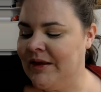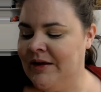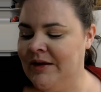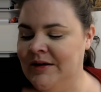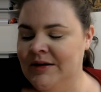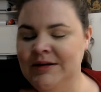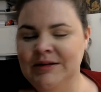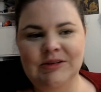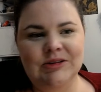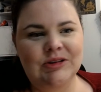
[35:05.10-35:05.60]

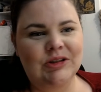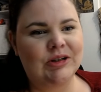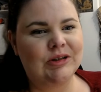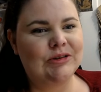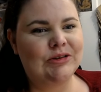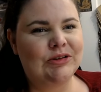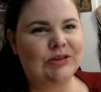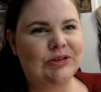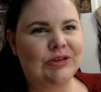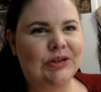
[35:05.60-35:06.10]
So
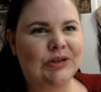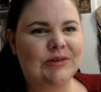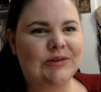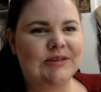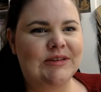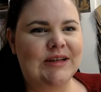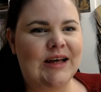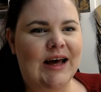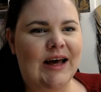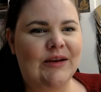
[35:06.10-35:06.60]

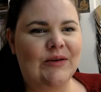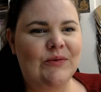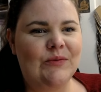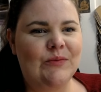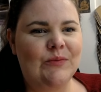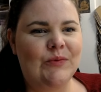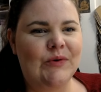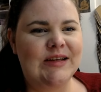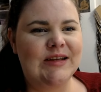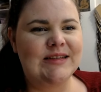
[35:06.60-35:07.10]
Suzanne
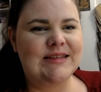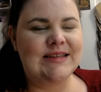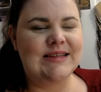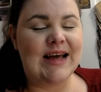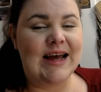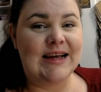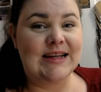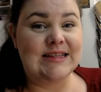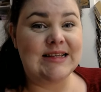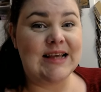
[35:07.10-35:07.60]

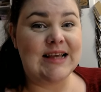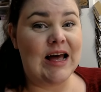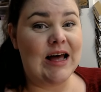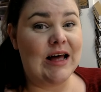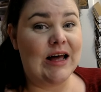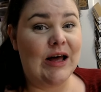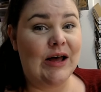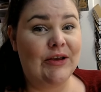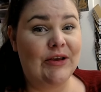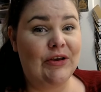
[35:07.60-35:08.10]
Whitsett,
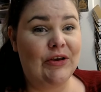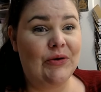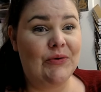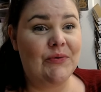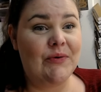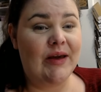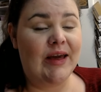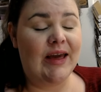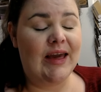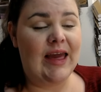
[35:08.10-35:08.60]
are you
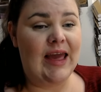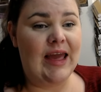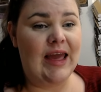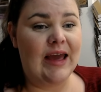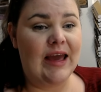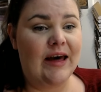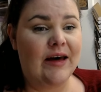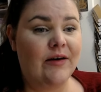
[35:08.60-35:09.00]
here?